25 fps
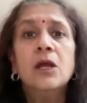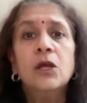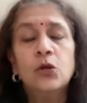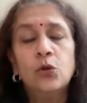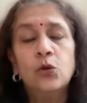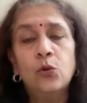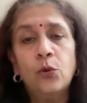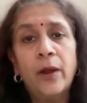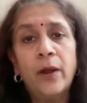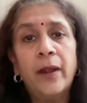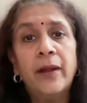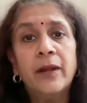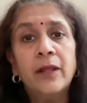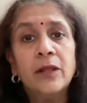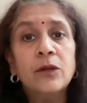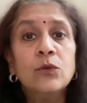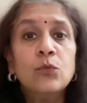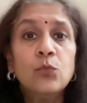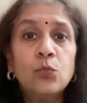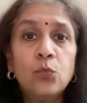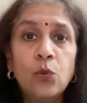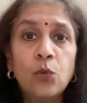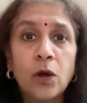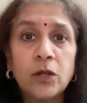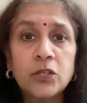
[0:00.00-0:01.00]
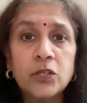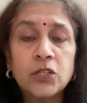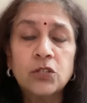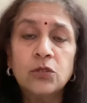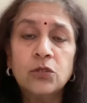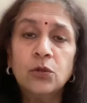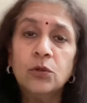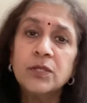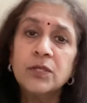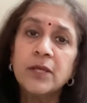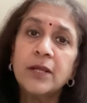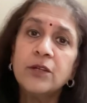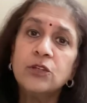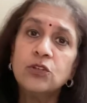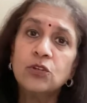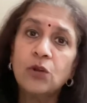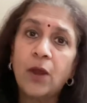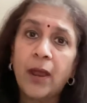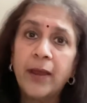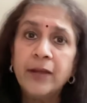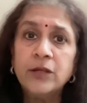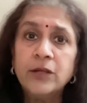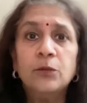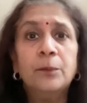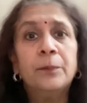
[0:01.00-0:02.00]
go ahead and watch those and
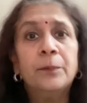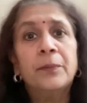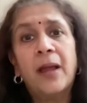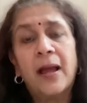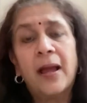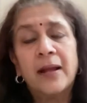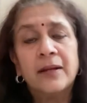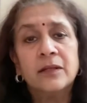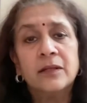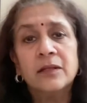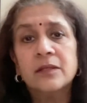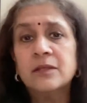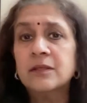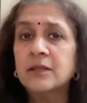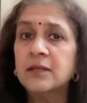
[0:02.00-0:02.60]
try to practice